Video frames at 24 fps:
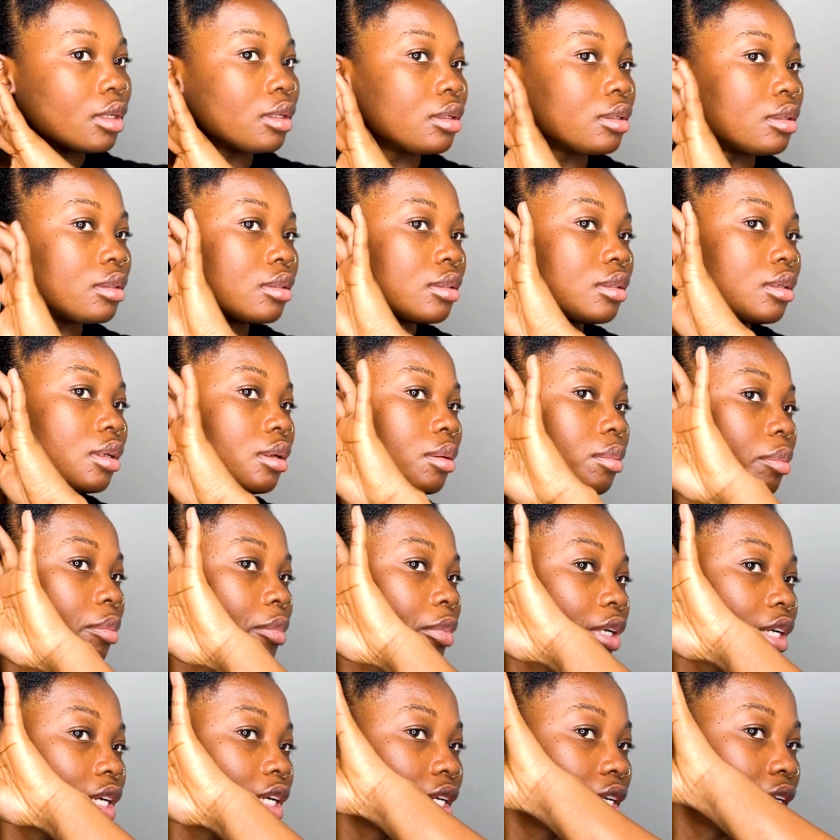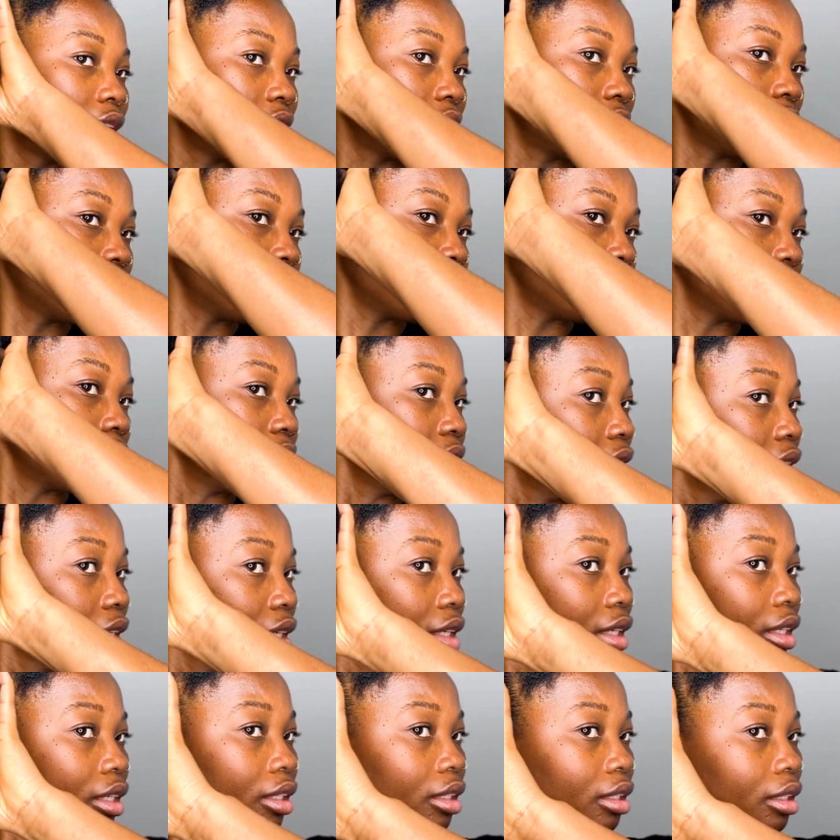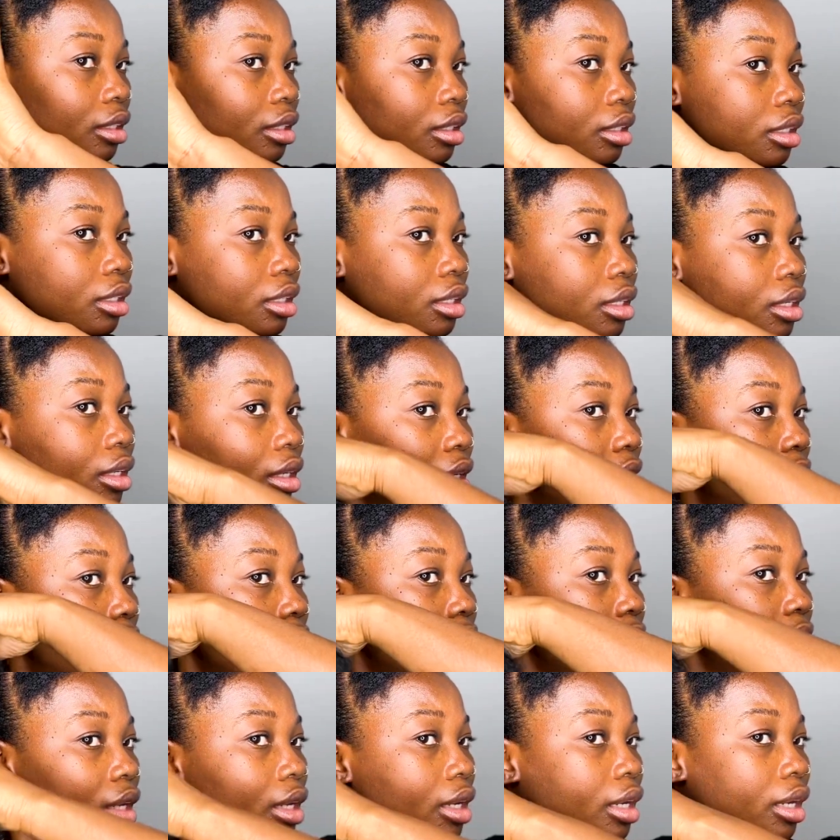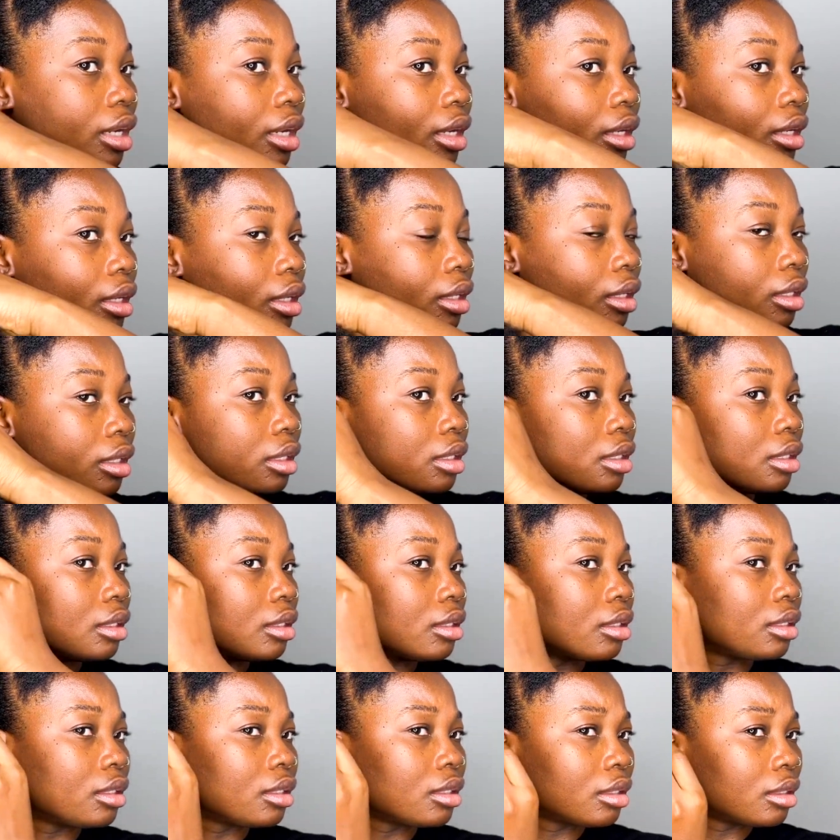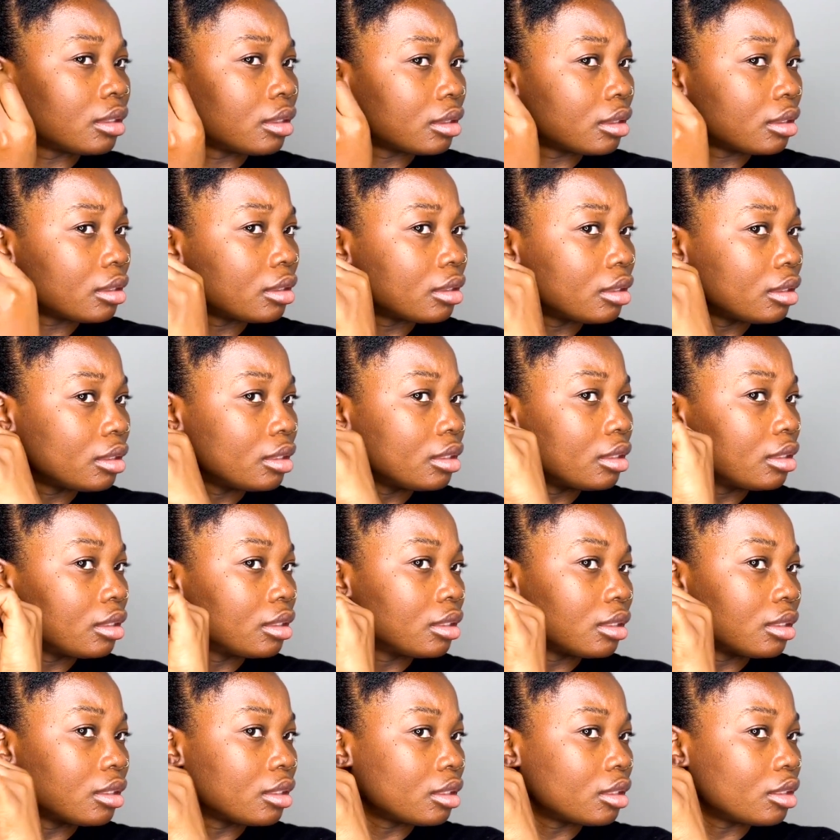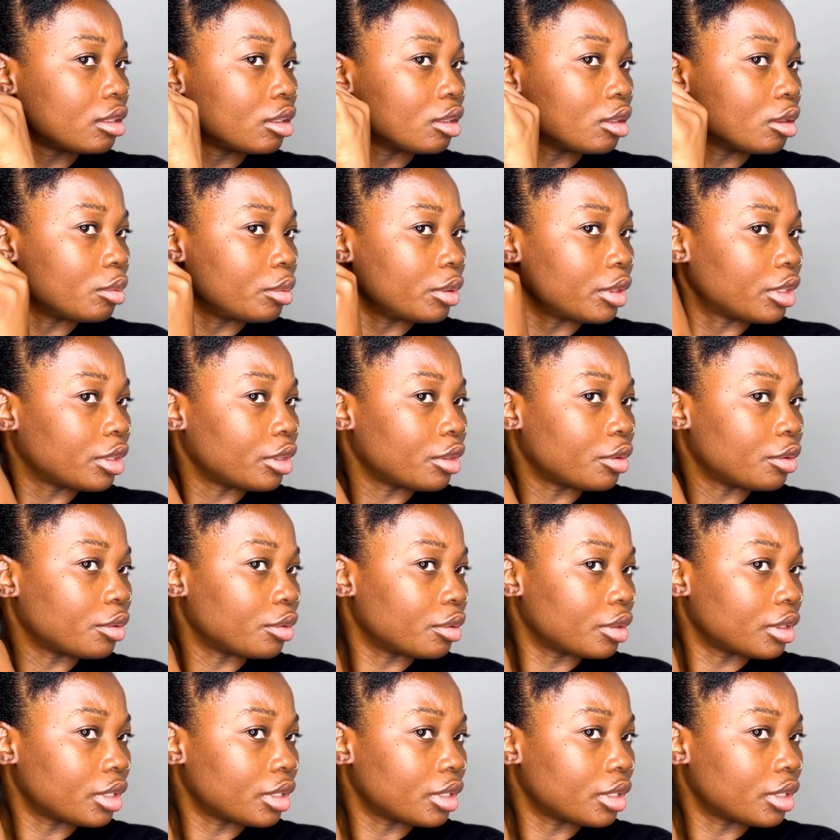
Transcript: So I'm putting it underneath and going through